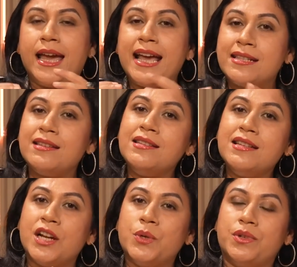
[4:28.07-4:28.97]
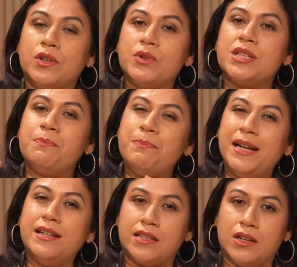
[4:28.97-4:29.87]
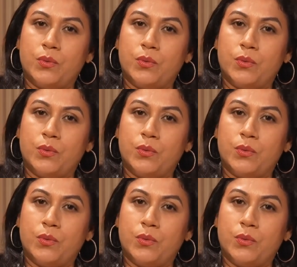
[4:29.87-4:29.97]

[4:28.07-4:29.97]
XDC Network was built